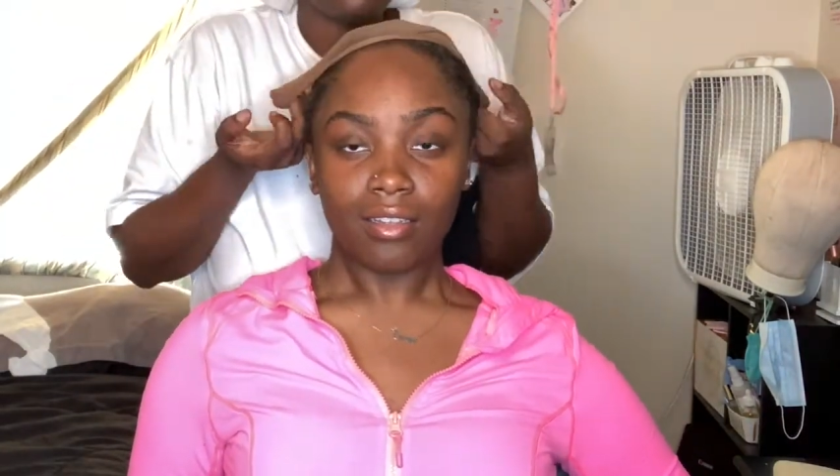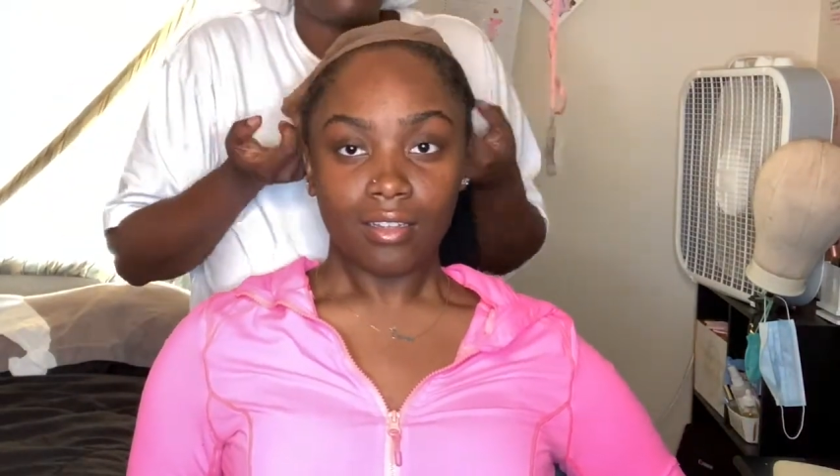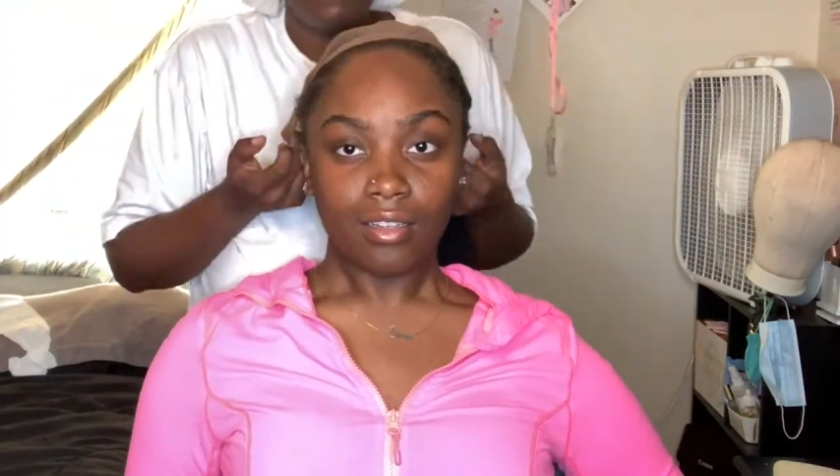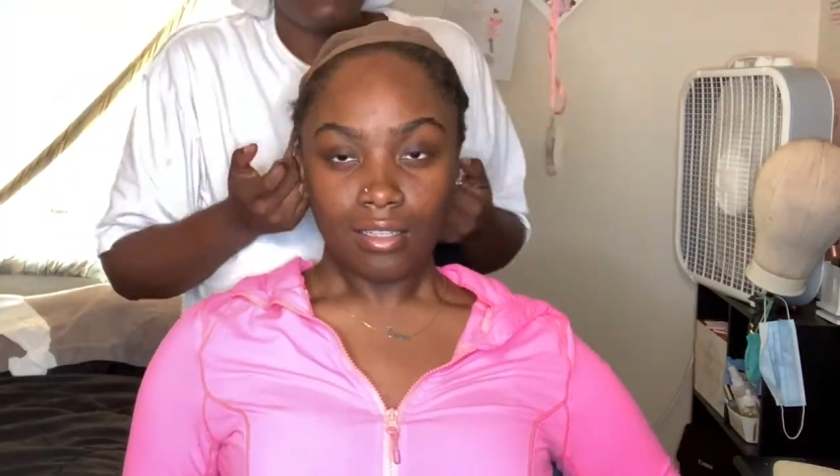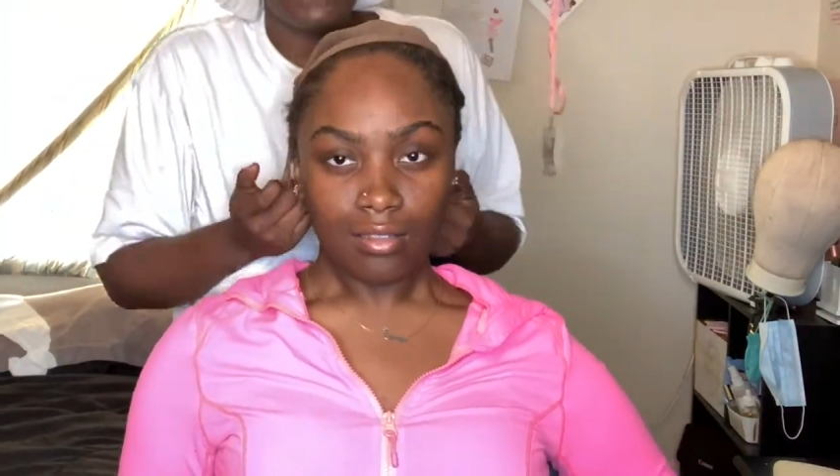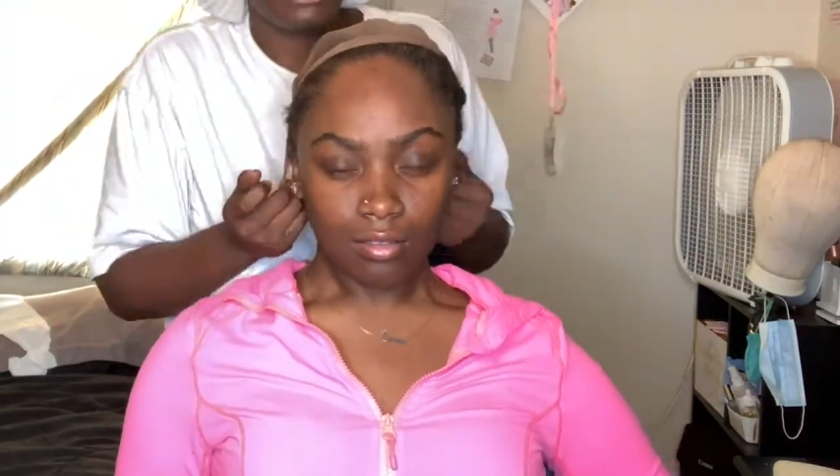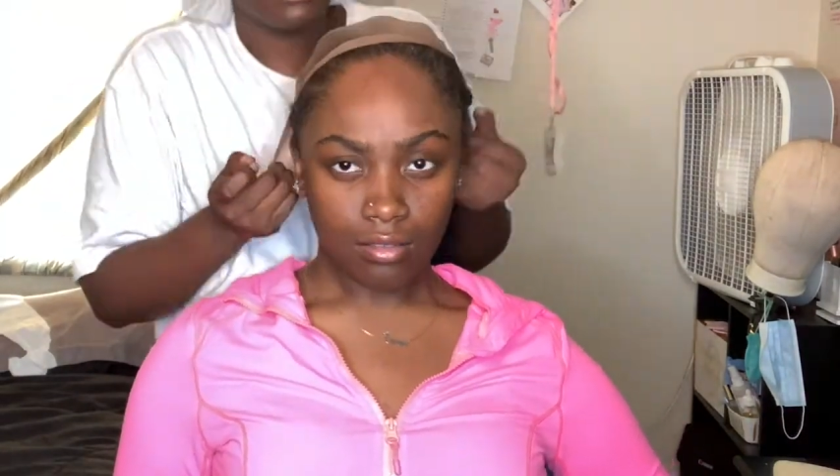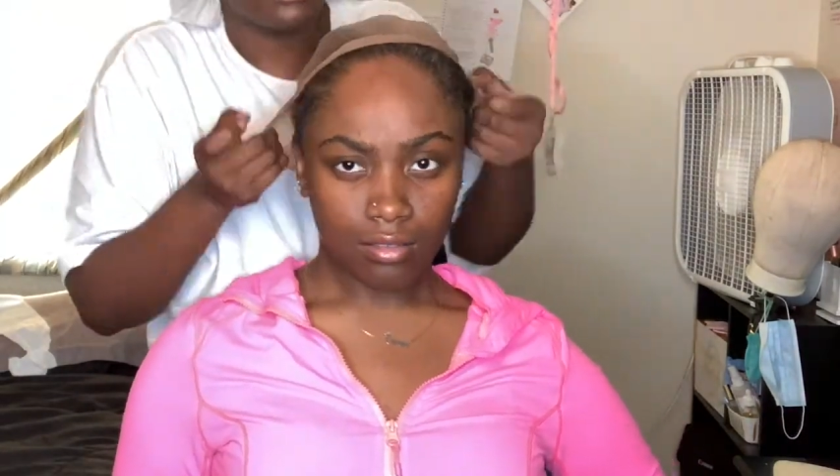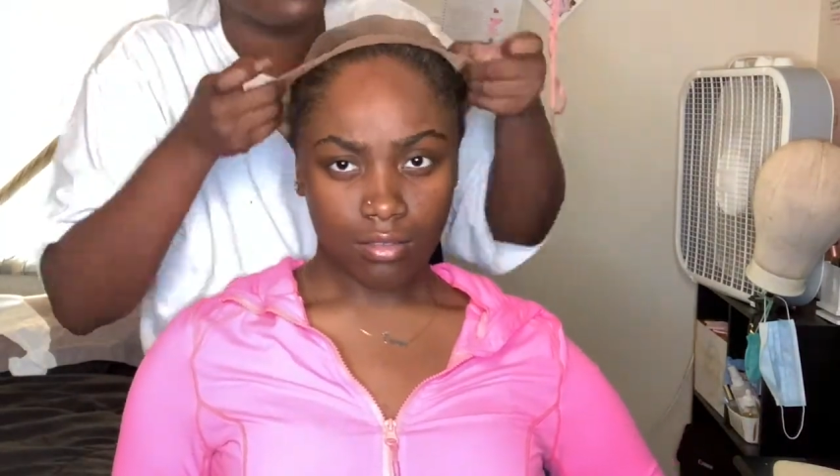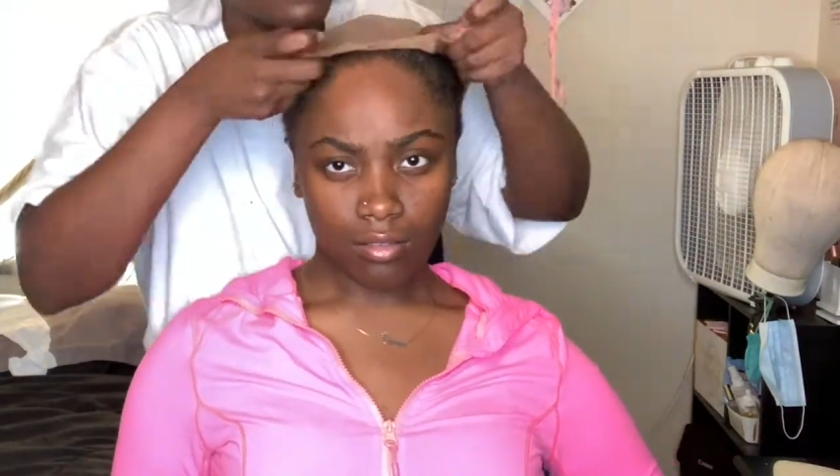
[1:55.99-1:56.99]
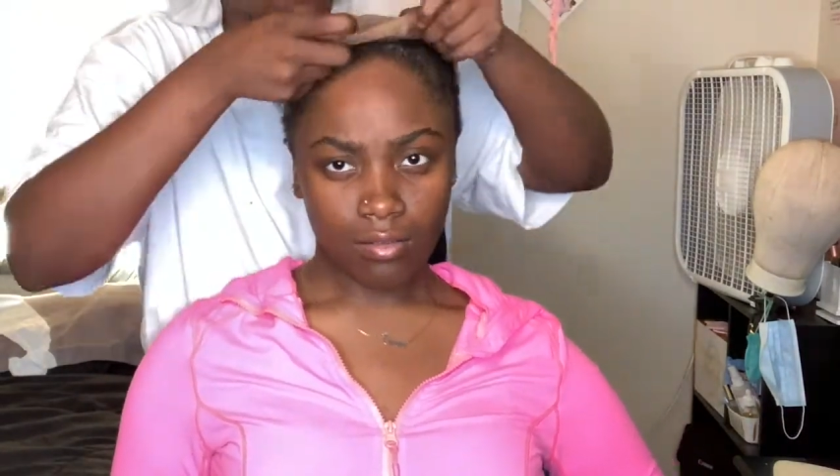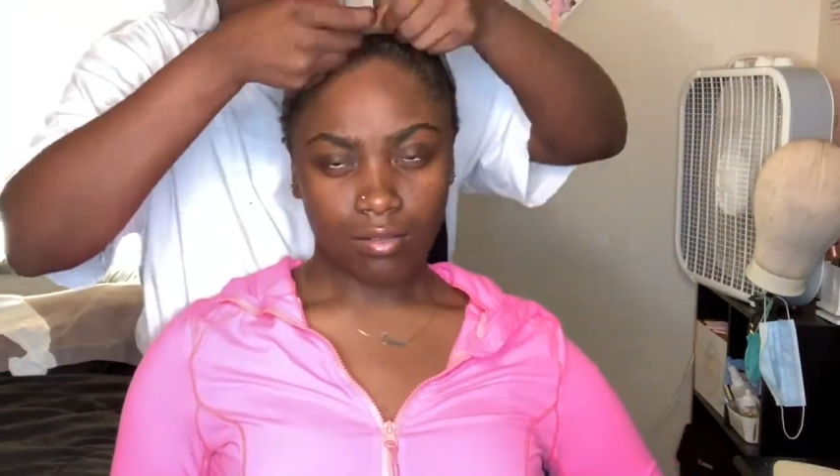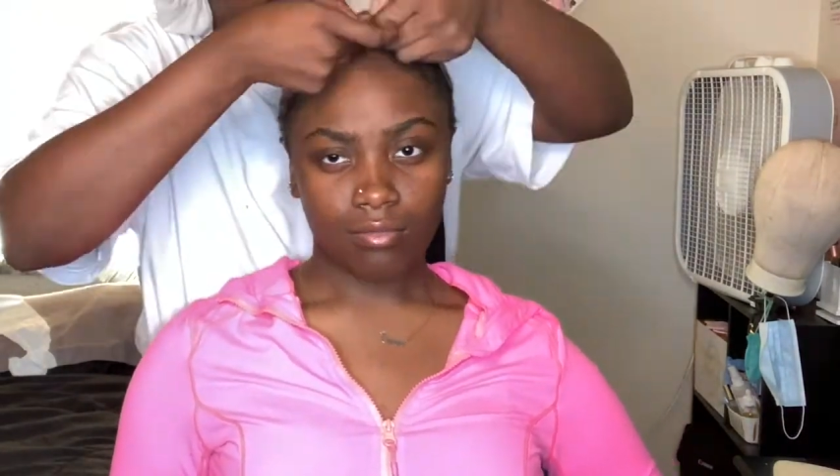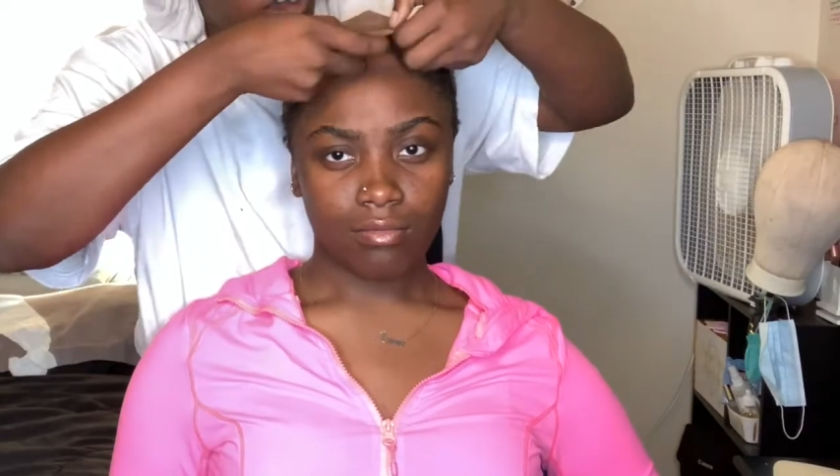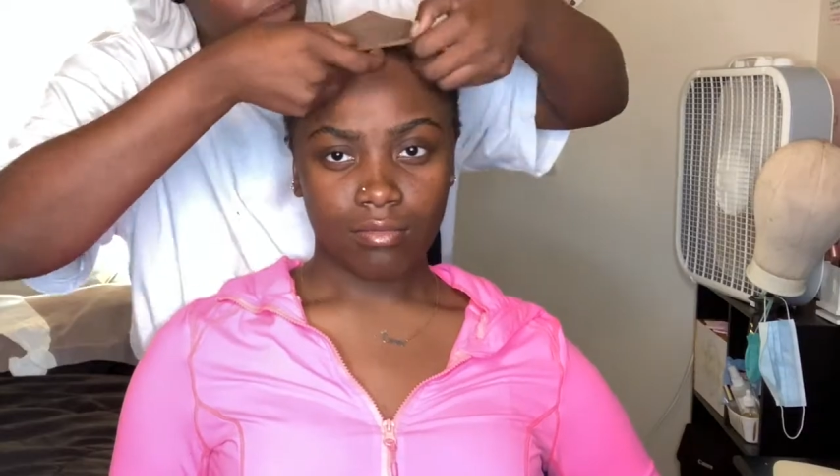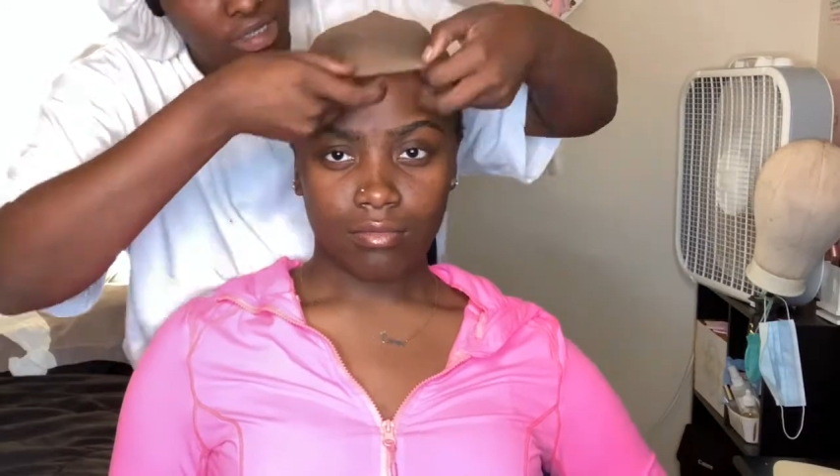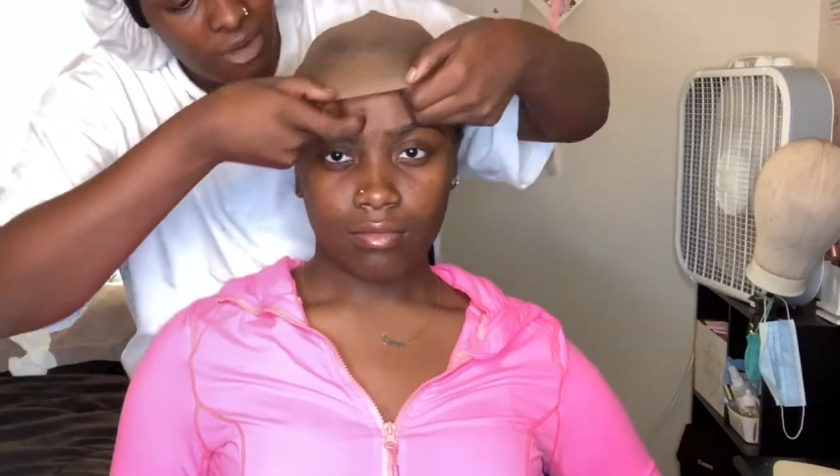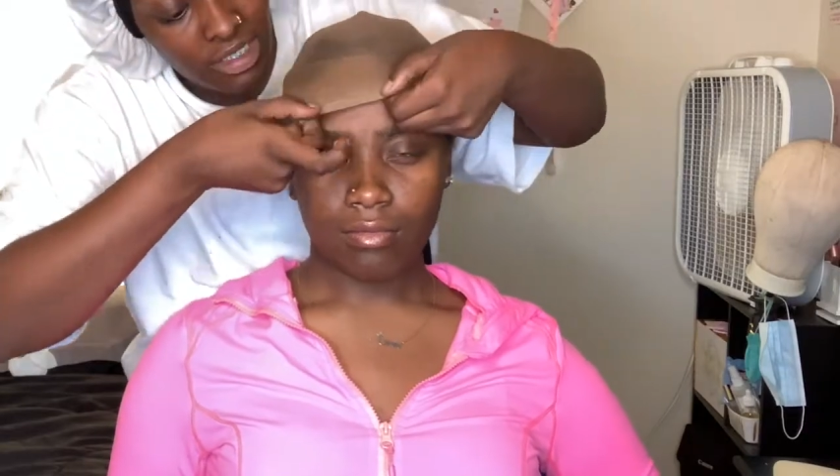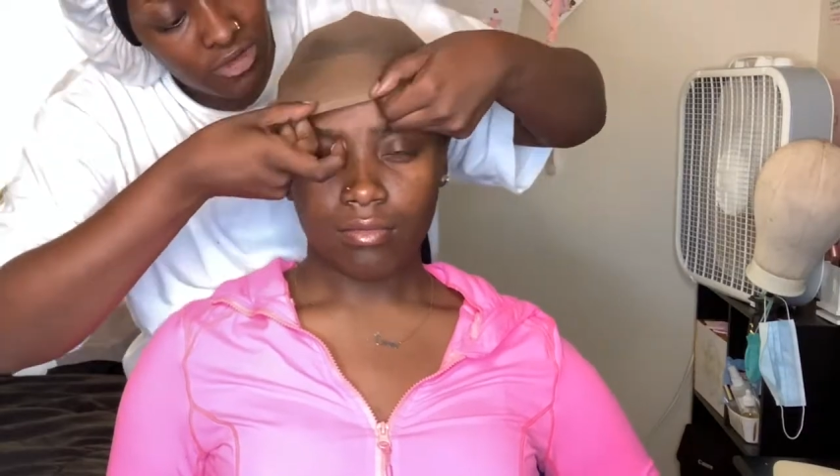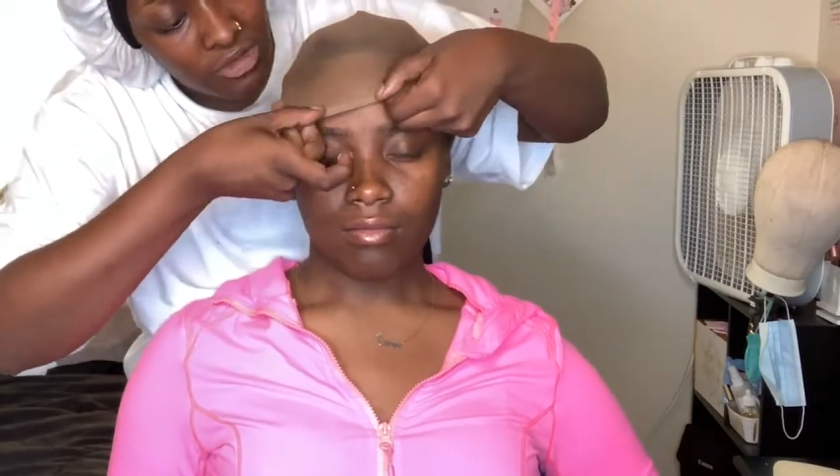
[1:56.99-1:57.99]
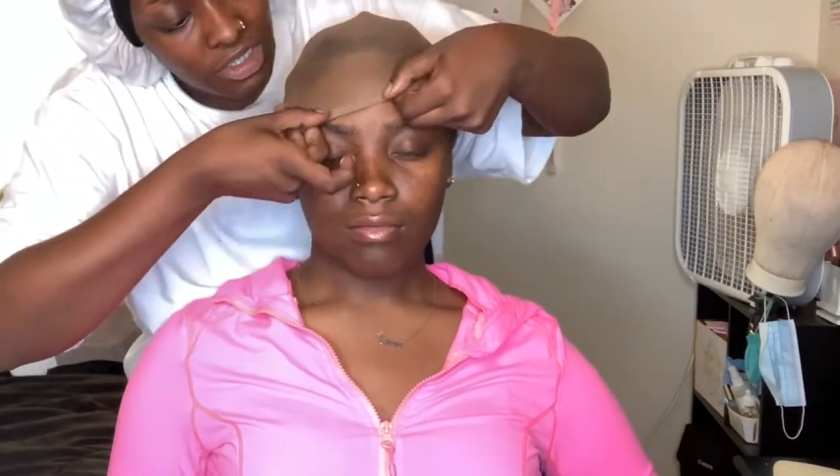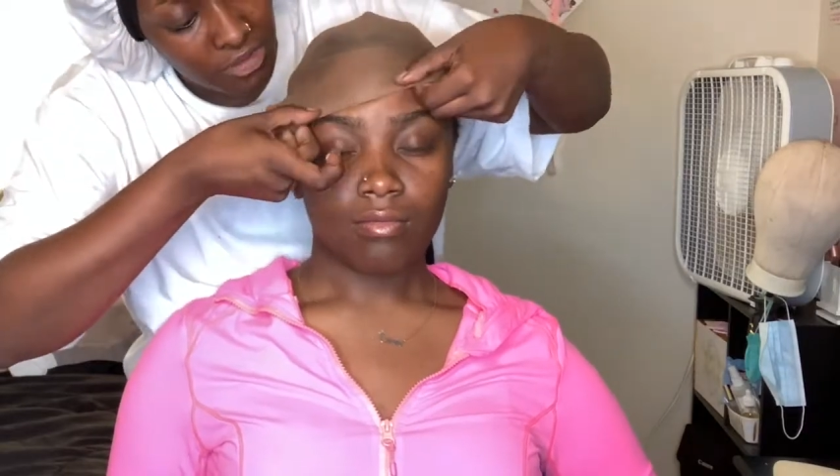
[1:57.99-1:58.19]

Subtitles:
and I got the Got2b around her perimeter,